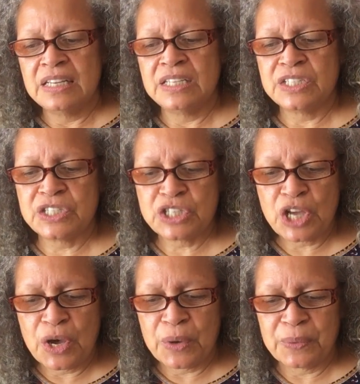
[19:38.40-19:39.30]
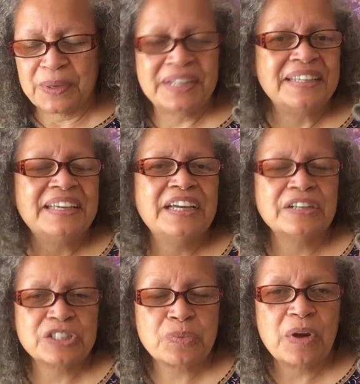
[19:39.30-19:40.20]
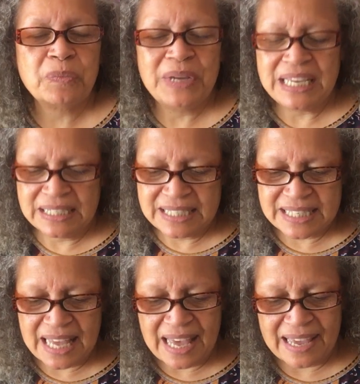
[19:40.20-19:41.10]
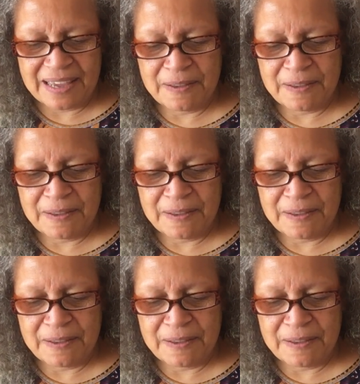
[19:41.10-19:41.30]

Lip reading: So, here's what we could say.